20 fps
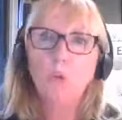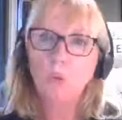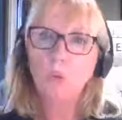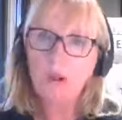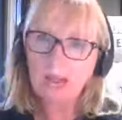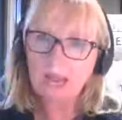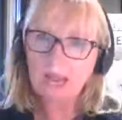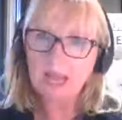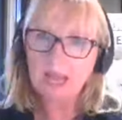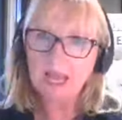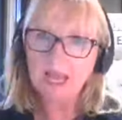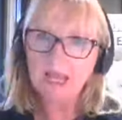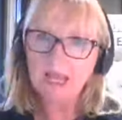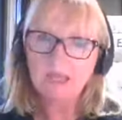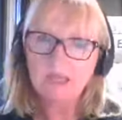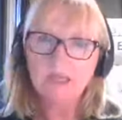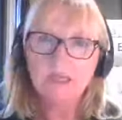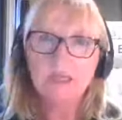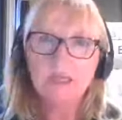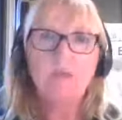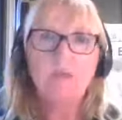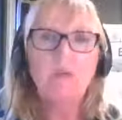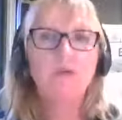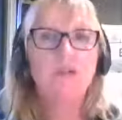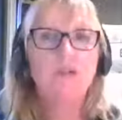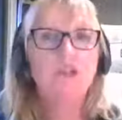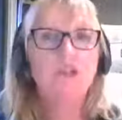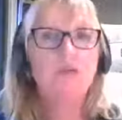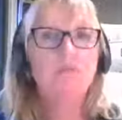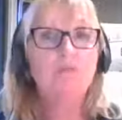Where
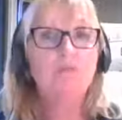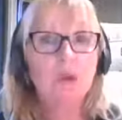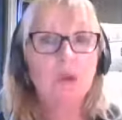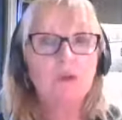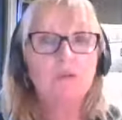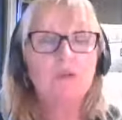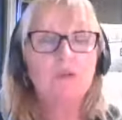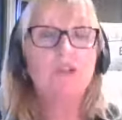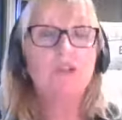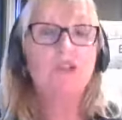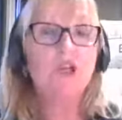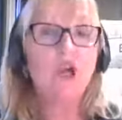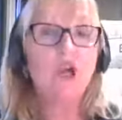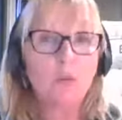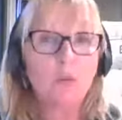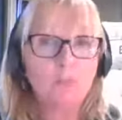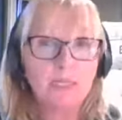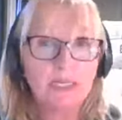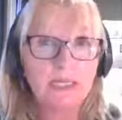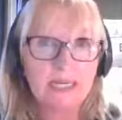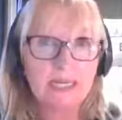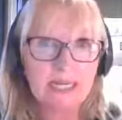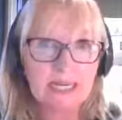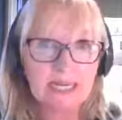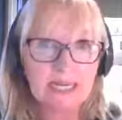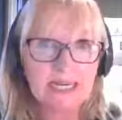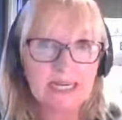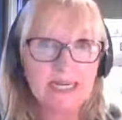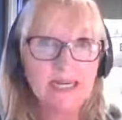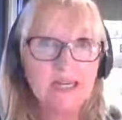would you most
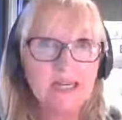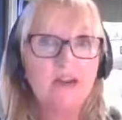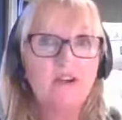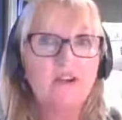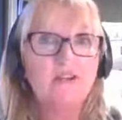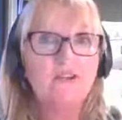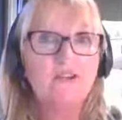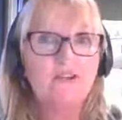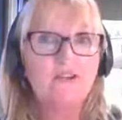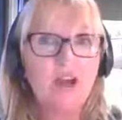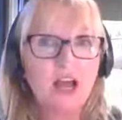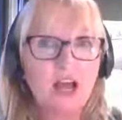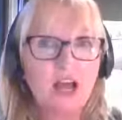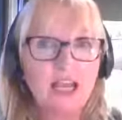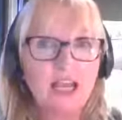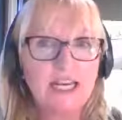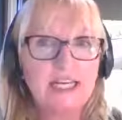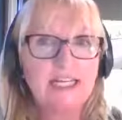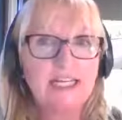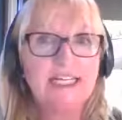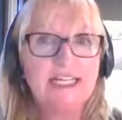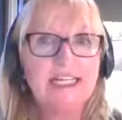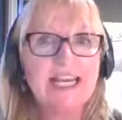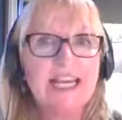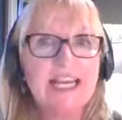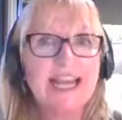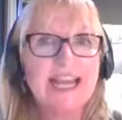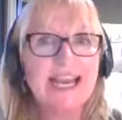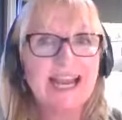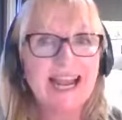commonly find
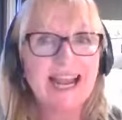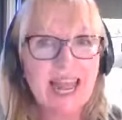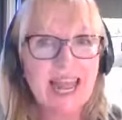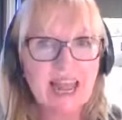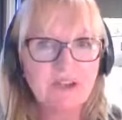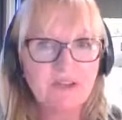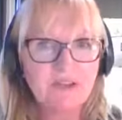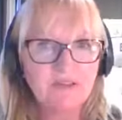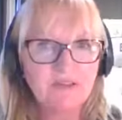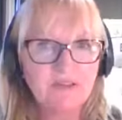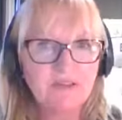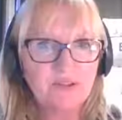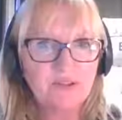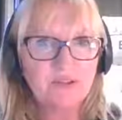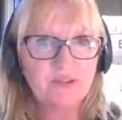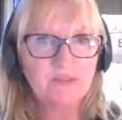a clef?